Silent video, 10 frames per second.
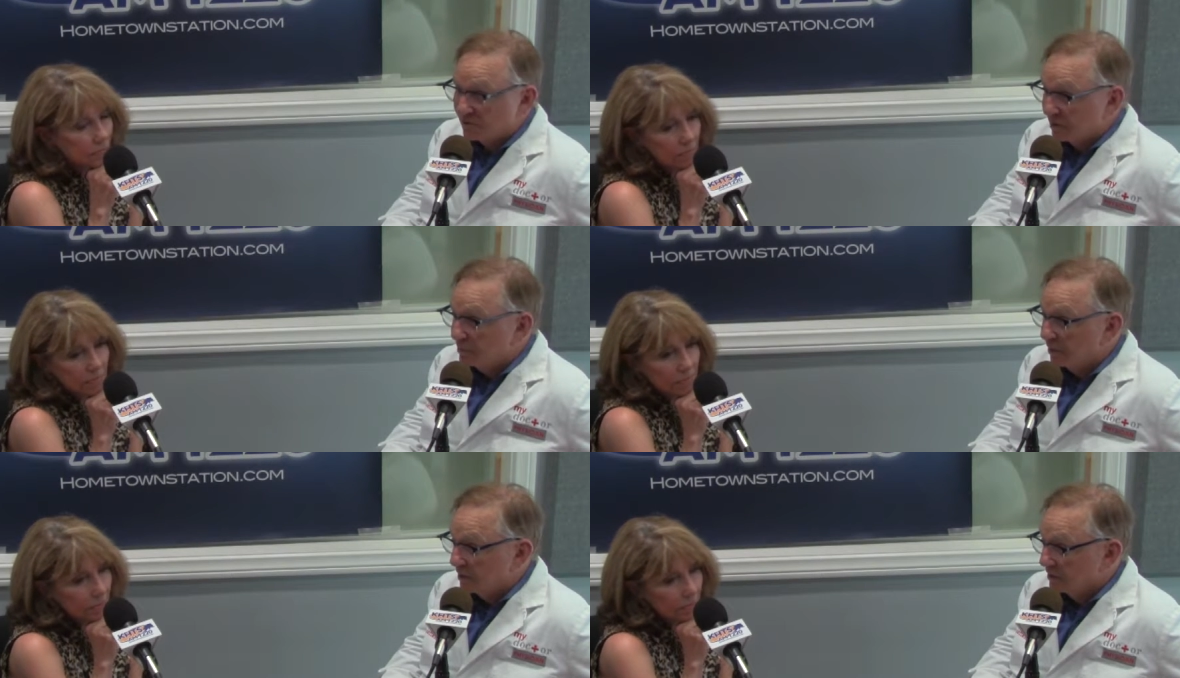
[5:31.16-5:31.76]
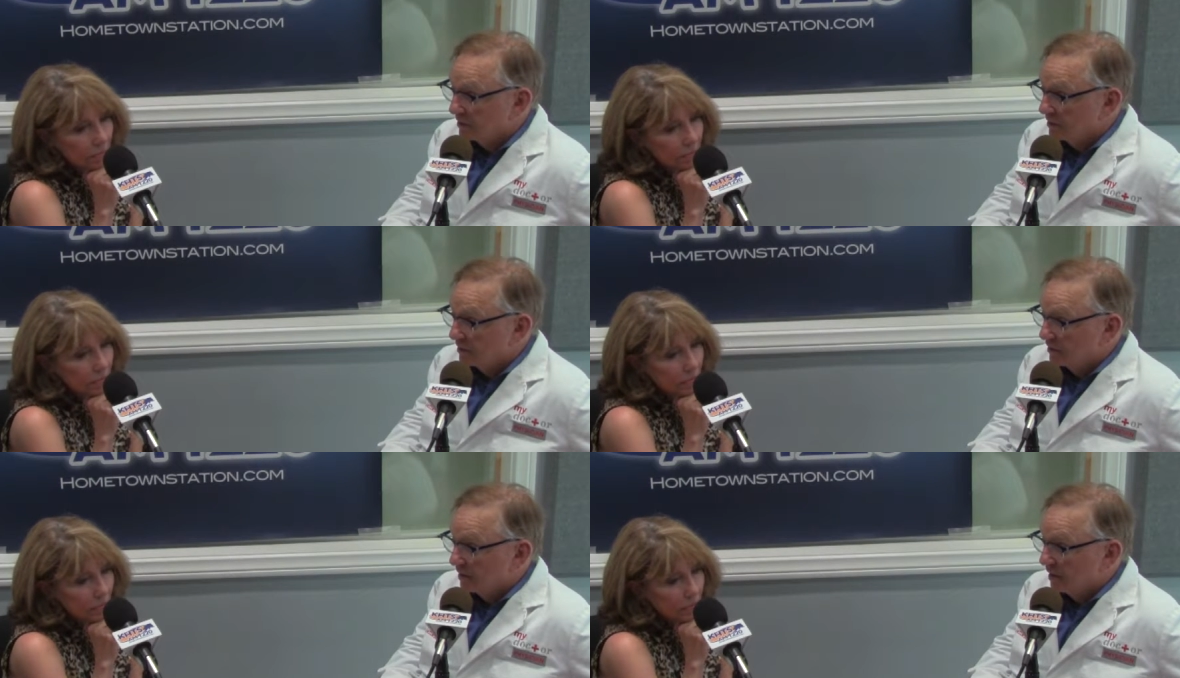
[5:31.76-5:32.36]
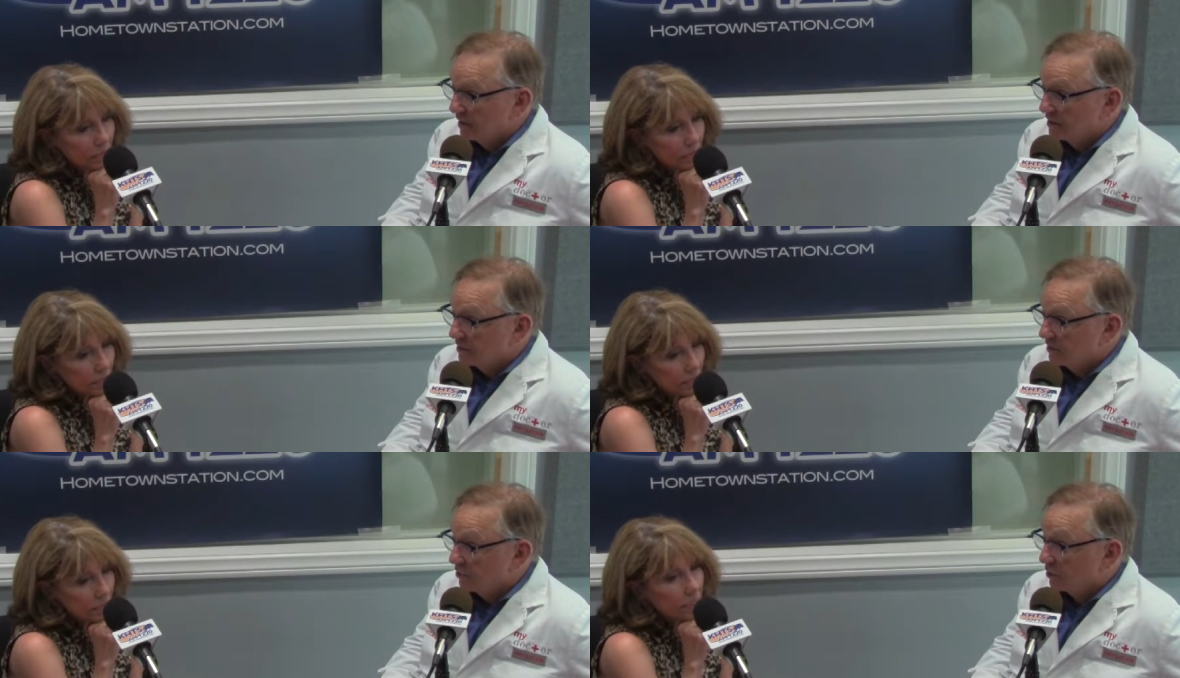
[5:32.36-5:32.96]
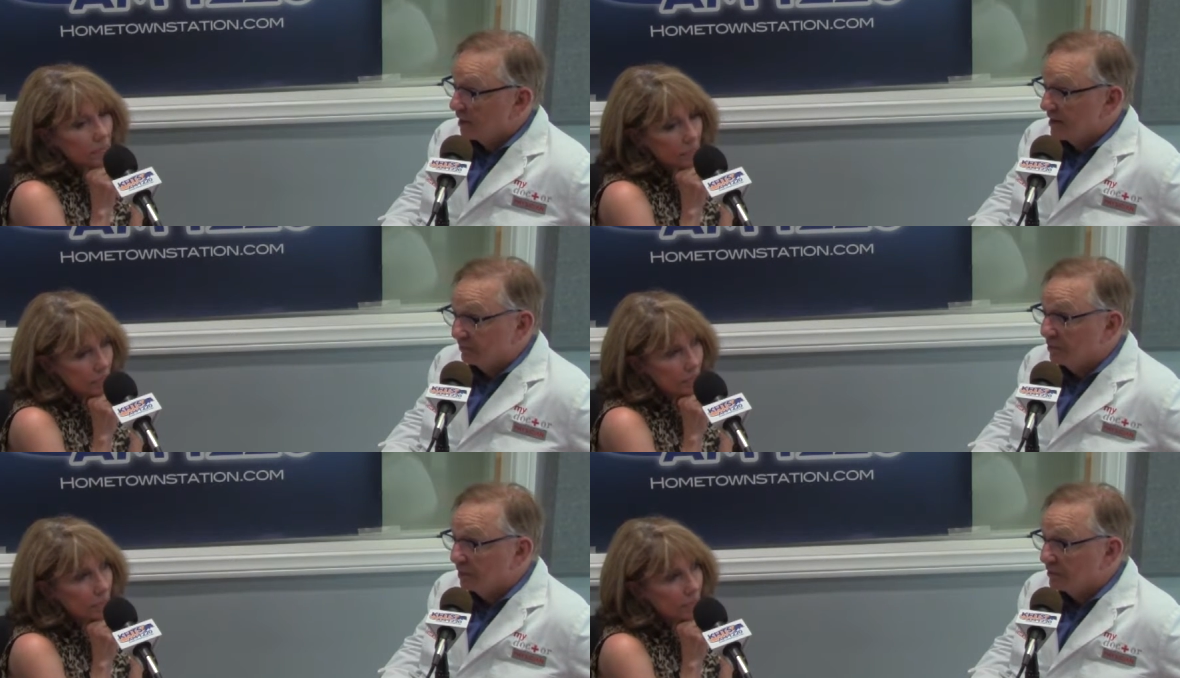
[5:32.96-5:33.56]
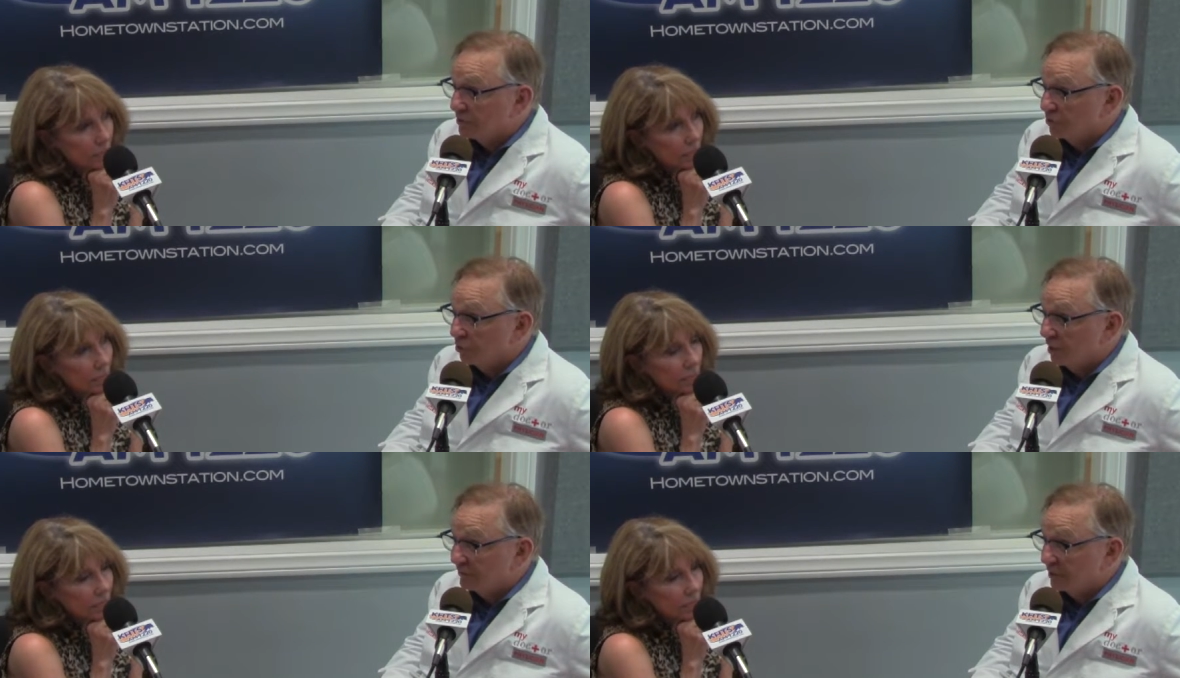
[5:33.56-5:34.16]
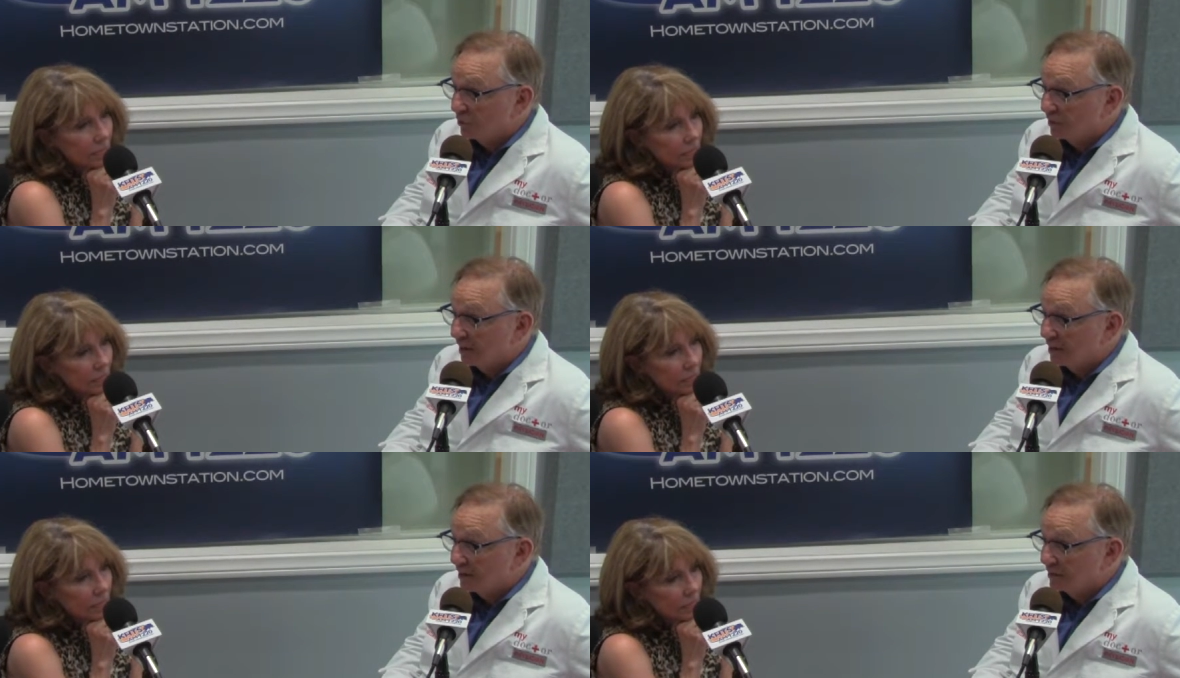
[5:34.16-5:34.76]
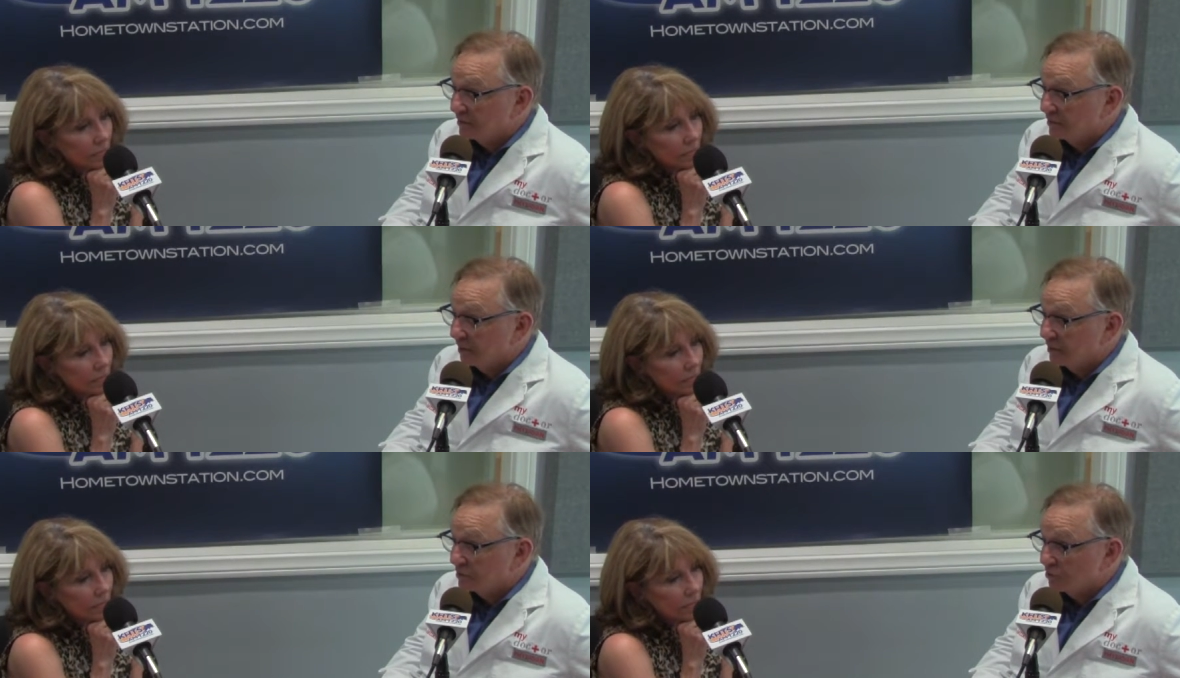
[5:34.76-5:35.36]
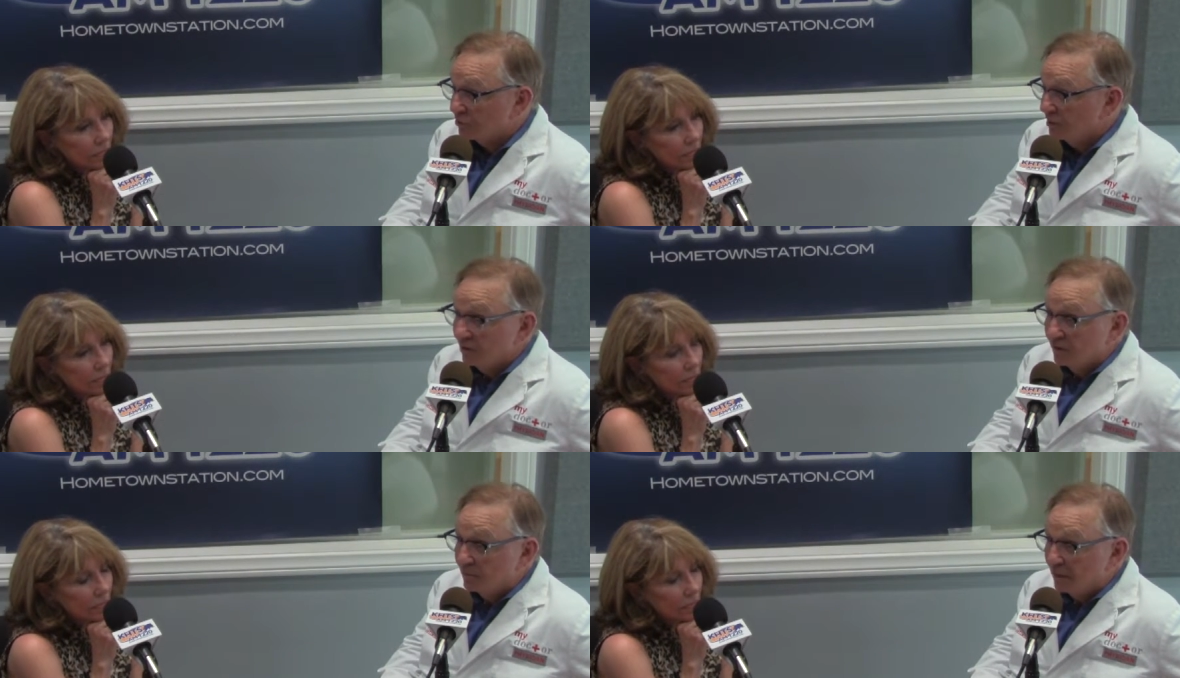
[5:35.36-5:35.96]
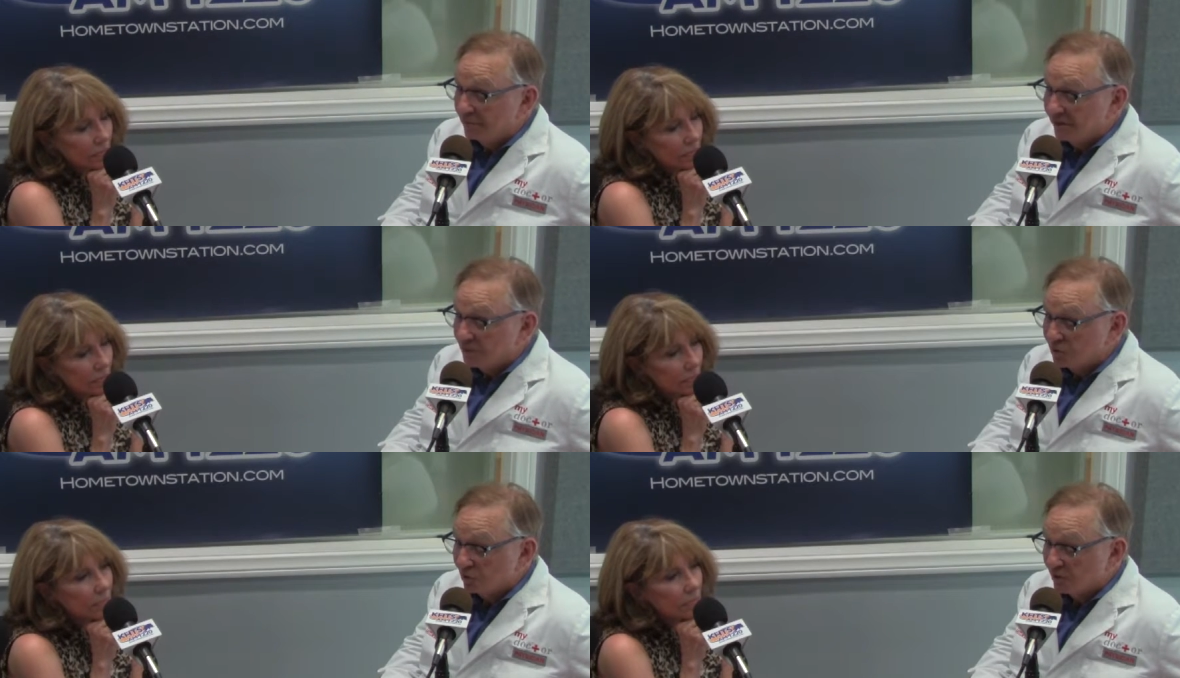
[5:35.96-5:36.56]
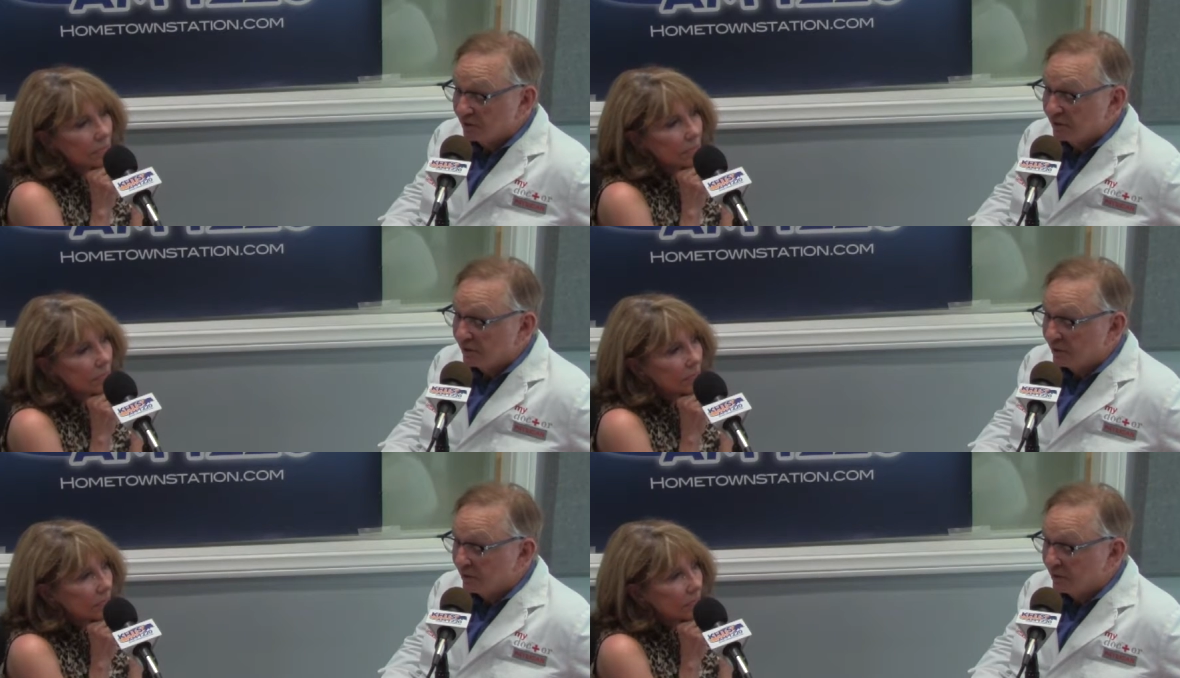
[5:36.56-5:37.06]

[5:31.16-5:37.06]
Speaker 1: or something, and you're going to have to be there. So you're going to have to learn how to get there. So maybe get started in